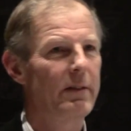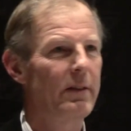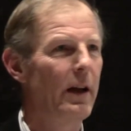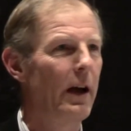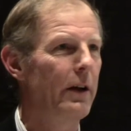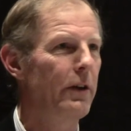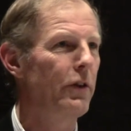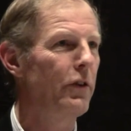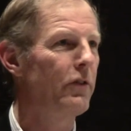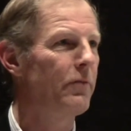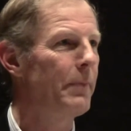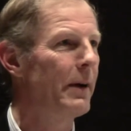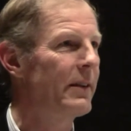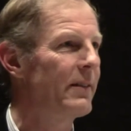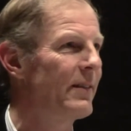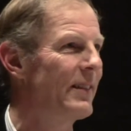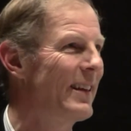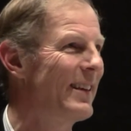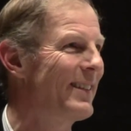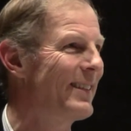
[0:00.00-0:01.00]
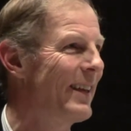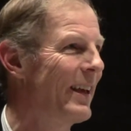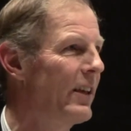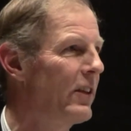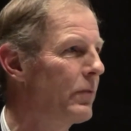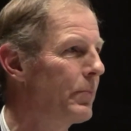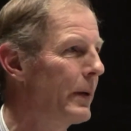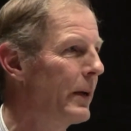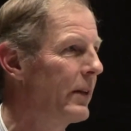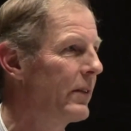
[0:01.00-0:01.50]
that's not used much these
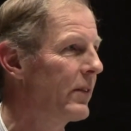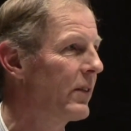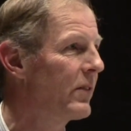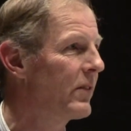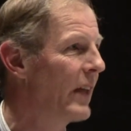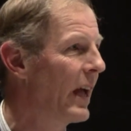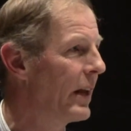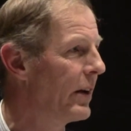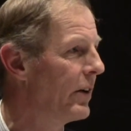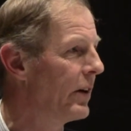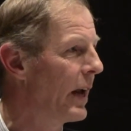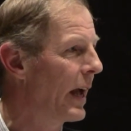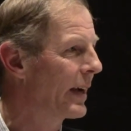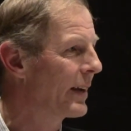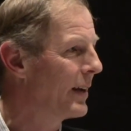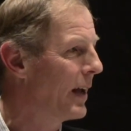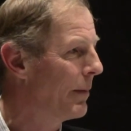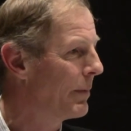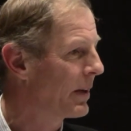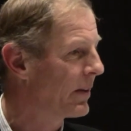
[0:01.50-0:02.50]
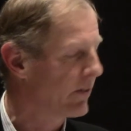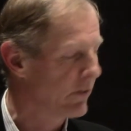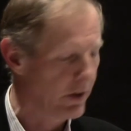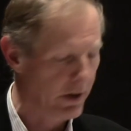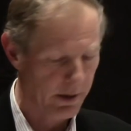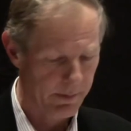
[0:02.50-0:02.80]
days, but it's a standard economics